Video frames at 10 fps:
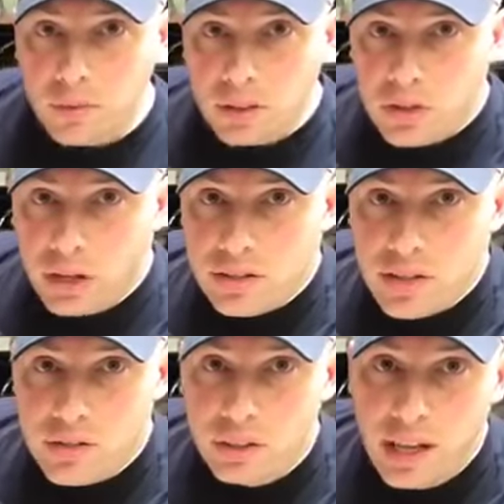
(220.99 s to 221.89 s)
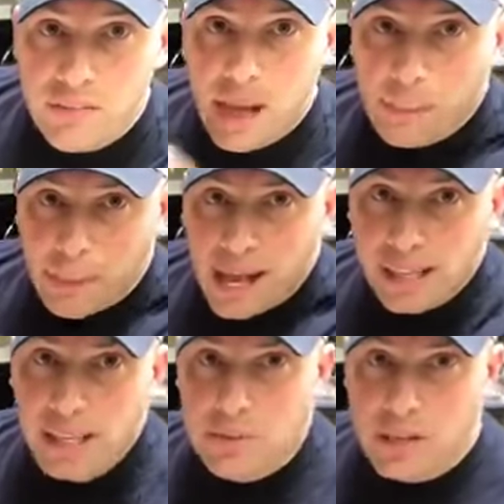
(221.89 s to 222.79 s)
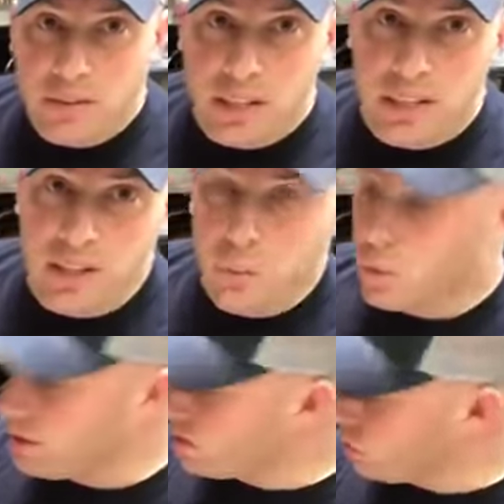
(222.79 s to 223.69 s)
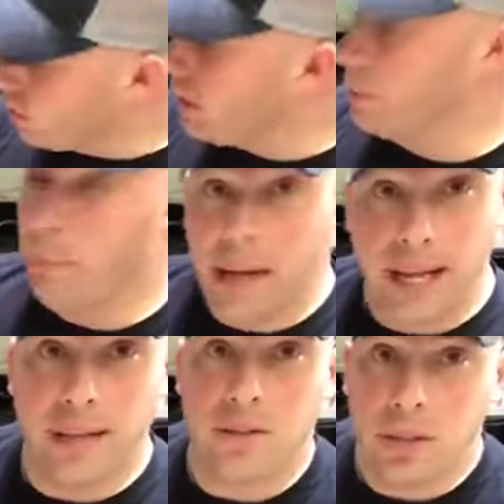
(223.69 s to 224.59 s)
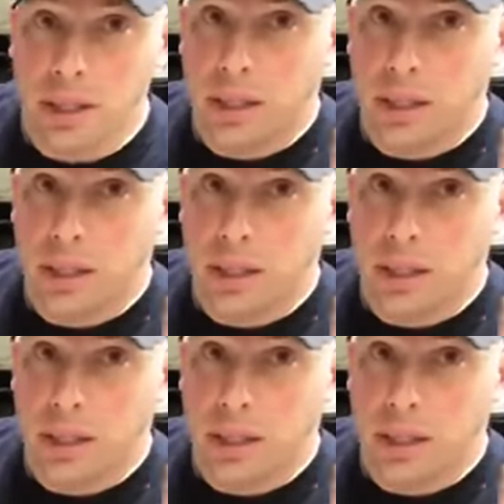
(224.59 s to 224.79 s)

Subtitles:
Charlie says, love that bag, keeps everything I need in one sweet package.